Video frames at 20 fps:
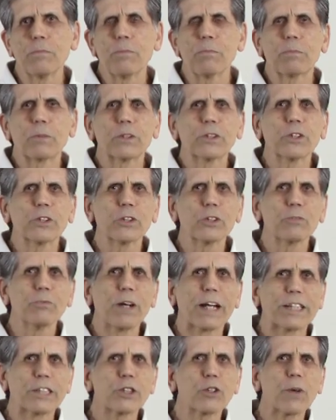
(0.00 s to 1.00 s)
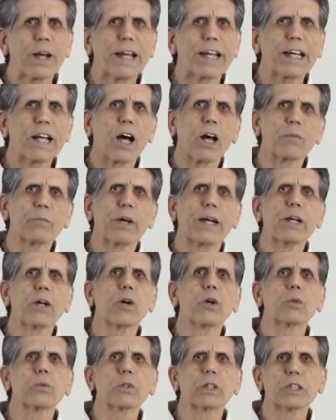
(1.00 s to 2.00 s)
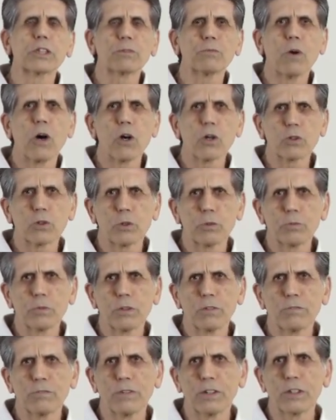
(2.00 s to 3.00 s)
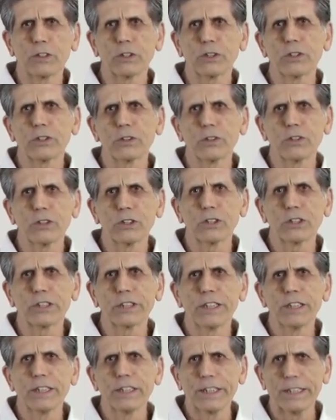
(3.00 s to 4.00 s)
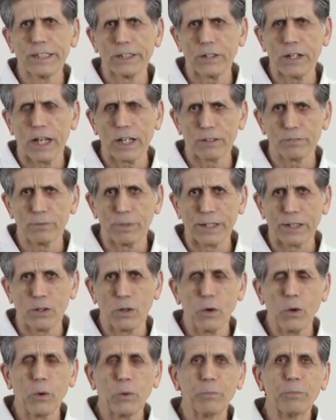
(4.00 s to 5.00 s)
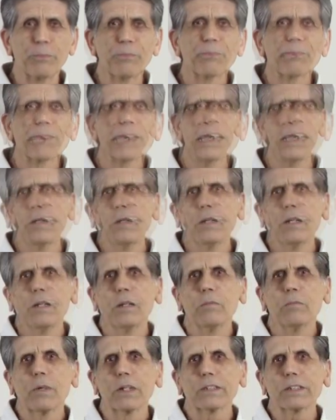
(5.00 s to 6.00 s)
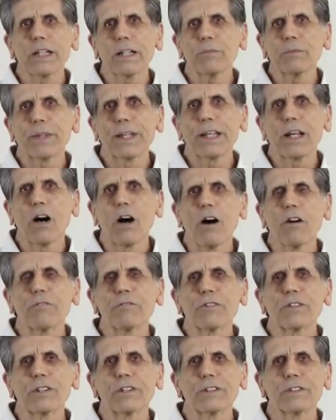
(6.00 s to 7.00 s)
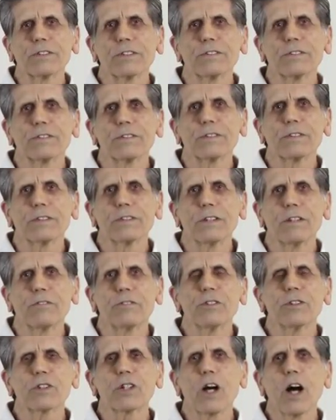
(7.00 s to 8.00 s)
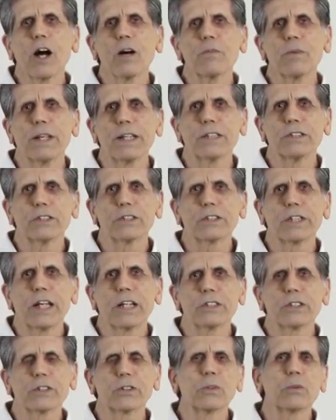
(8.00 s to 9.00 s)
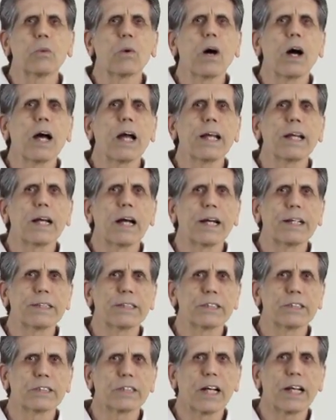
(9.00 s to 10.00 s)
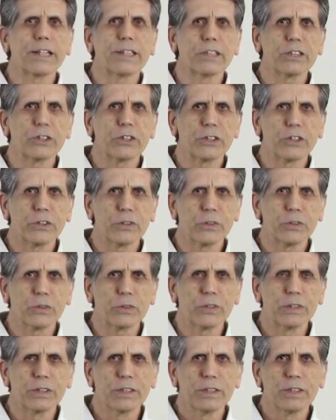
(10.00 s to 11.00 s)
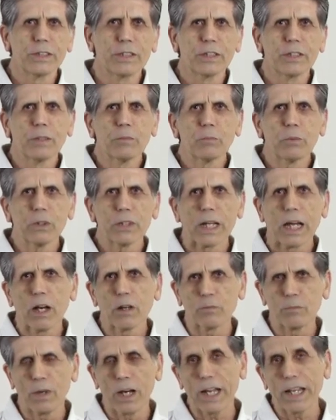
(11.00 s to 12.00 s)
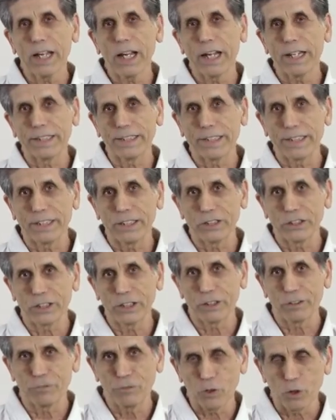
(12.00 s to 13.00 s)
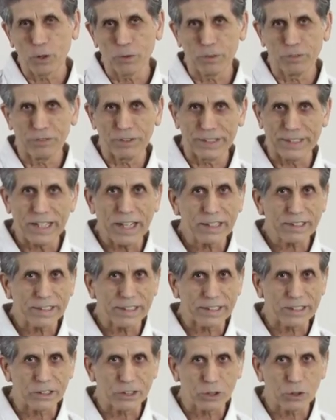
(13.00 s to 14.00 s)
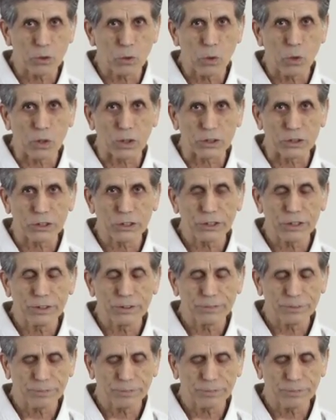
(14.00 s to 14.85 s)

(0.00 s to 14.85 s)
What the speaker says: pursued my training on my own with a small group of students here out of my home. But let me offer a few comments as to why I decided to put out my ideas in the form of a technical course.